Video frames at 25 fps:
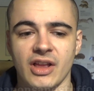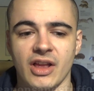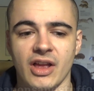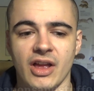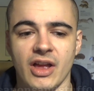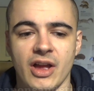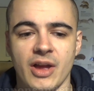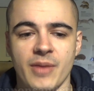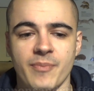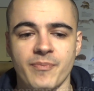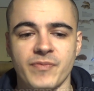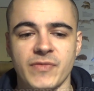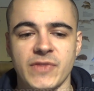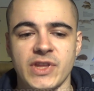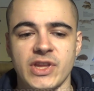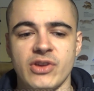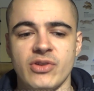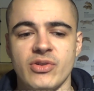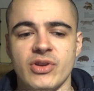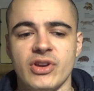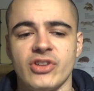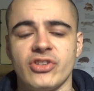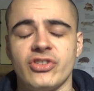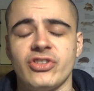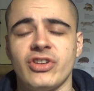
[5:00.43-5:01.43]
Um,
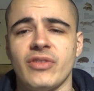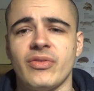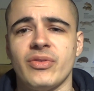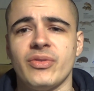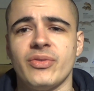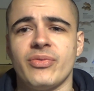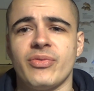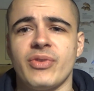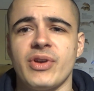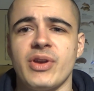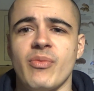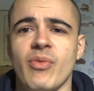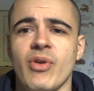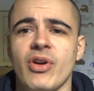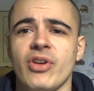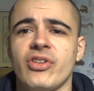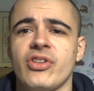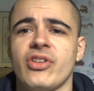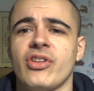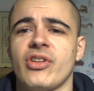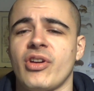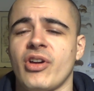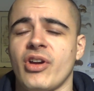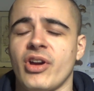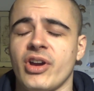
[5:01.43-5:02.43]
Unit seven thirty-one
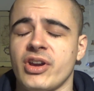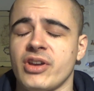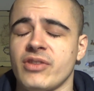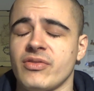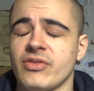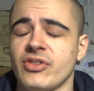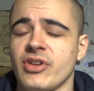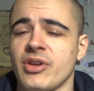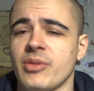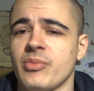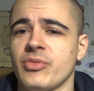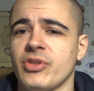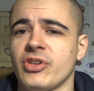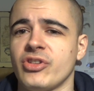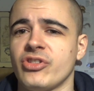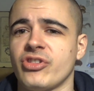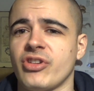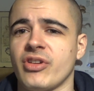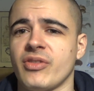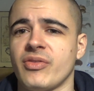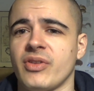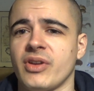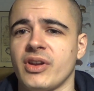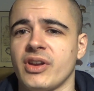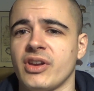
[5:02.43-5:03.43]
kind of attempted
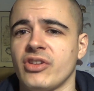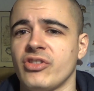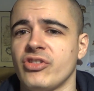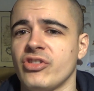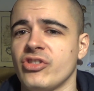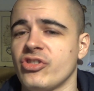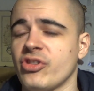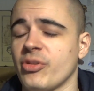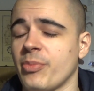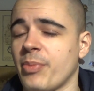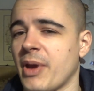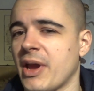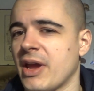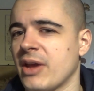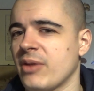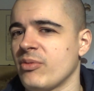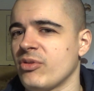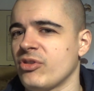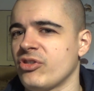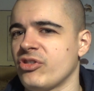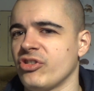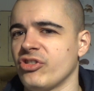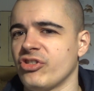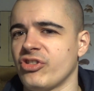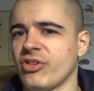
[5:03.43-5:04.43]
stuff like this in Japan,
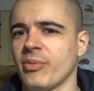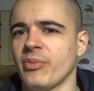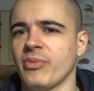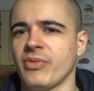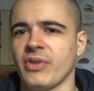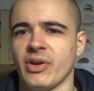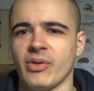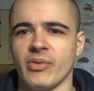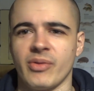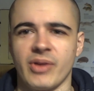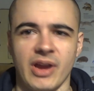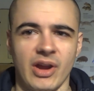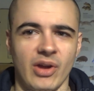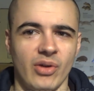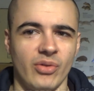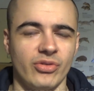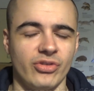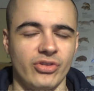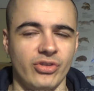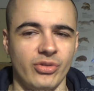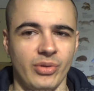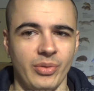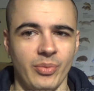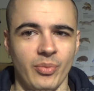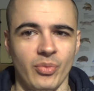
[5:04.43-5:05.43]
which is something I'll get
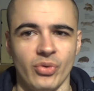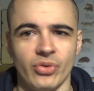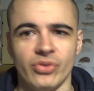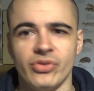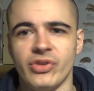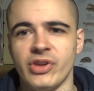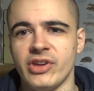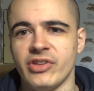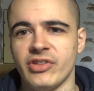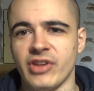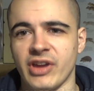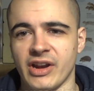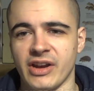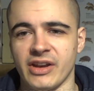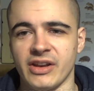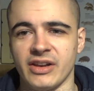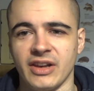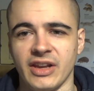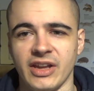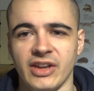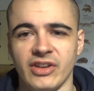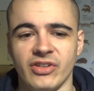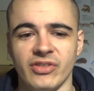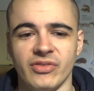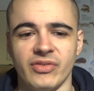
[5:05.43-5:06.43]
onto in more detail in a
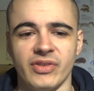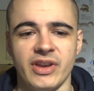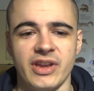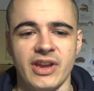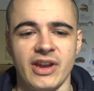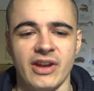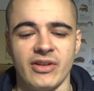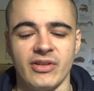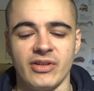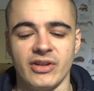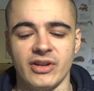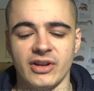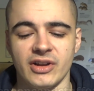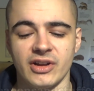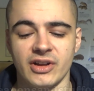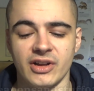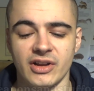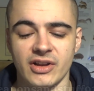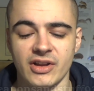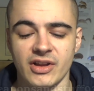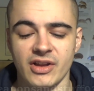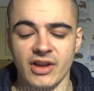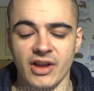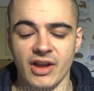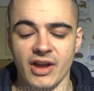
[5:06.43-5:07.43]
later video.
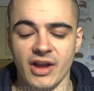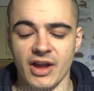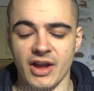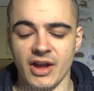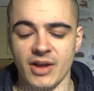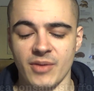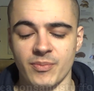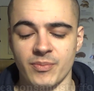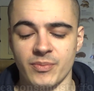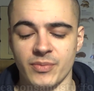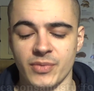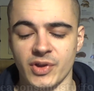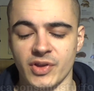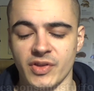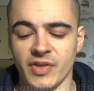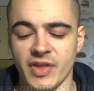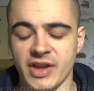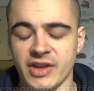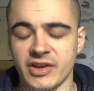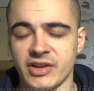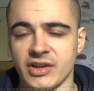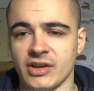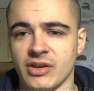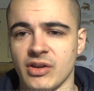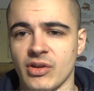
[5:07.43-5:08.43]
Um, but
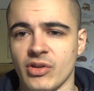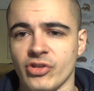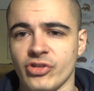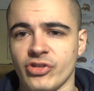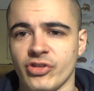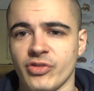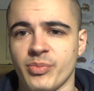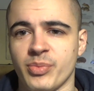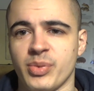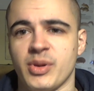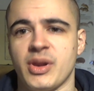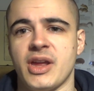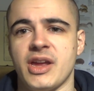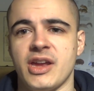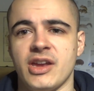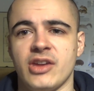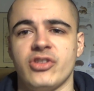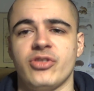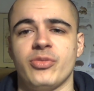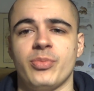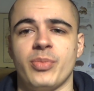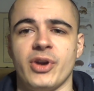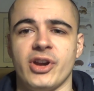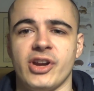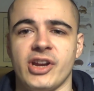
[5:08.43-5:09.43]
they did lots of plague
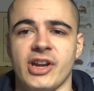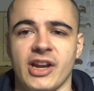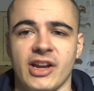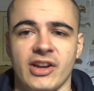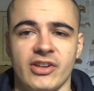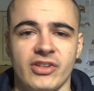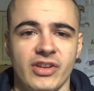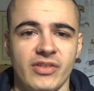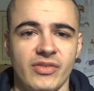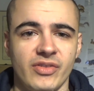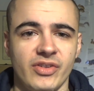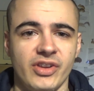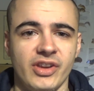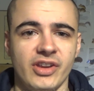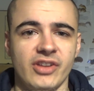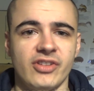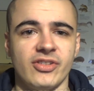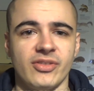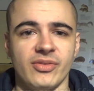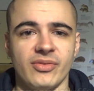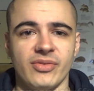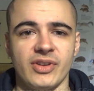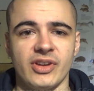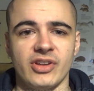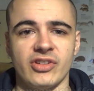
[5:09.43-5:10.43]
spreading activities
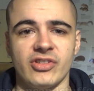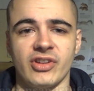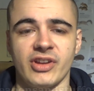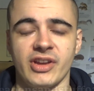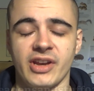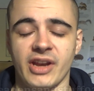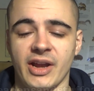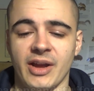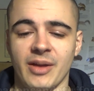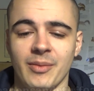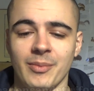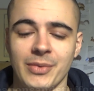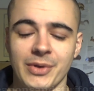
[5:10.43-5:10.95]
and things like that.